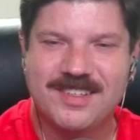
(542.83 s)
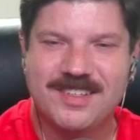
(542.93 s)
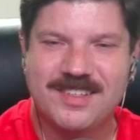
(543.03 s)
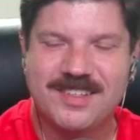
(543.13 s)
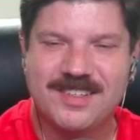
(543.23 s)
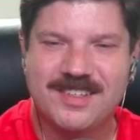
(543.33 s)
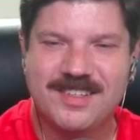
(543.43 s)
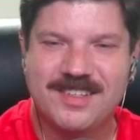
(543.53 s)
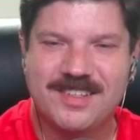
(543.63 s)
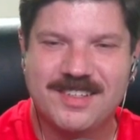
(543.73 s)

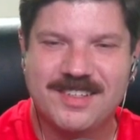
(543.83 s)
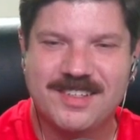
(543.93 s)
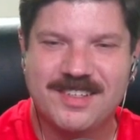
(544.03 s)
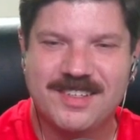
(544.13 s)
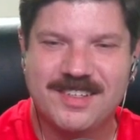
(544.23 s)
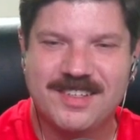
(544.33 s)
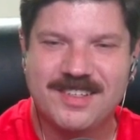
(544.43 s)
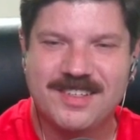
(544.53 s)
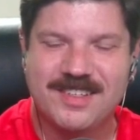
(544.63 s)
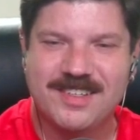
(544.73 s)

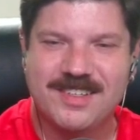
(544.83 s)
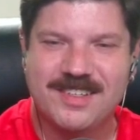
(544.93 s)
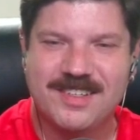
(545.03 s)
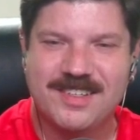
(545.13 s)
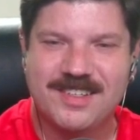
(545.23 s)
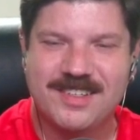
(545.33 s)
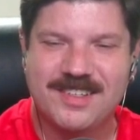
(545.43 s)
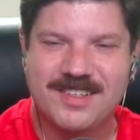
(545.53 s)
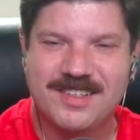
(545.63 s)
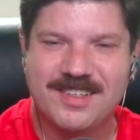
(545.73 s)

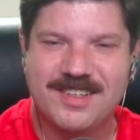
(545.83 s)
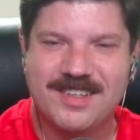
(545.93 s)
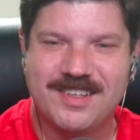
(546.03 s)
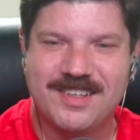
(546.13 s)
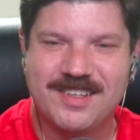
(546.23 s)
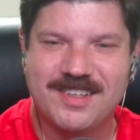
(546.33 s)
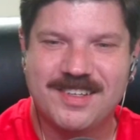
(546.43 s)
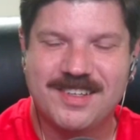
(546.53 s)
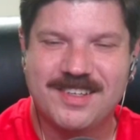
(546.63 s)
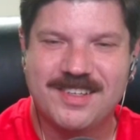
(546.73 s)

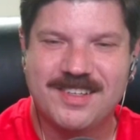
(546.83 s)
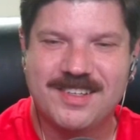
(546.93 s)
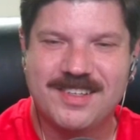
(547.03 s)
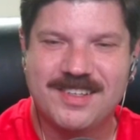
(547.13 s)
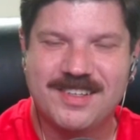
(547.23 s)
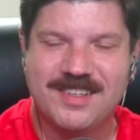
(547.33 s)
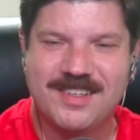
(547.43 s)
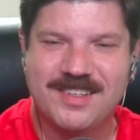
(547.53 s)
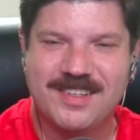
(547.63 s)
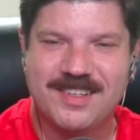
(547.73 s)

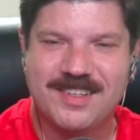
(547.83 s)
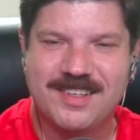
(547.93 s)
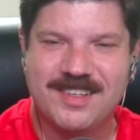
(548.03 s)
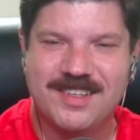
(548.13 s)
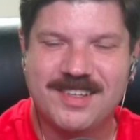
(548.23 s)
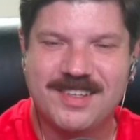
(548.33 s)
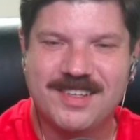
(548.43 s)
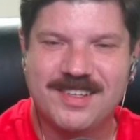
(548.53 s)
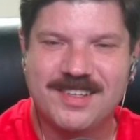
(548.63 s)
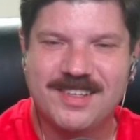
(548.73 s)

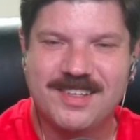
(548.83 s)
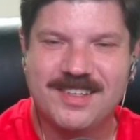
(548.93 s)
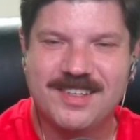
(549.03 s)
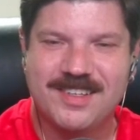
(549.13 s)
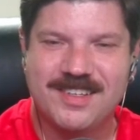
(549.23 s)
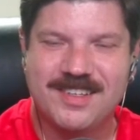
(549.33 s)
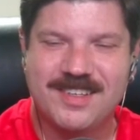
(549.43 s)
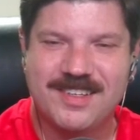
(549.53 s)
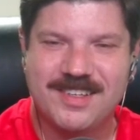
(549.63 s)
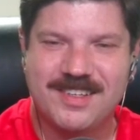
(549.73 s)

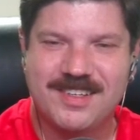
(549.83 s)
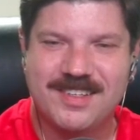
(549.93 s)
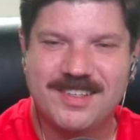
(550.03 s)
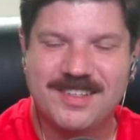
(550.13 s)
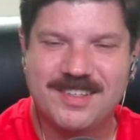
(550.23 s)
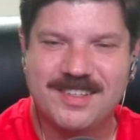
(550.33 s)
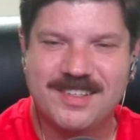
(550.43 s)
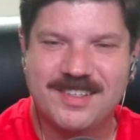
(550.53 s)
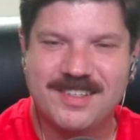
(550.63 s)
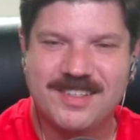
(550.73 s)
This person isn't speaking.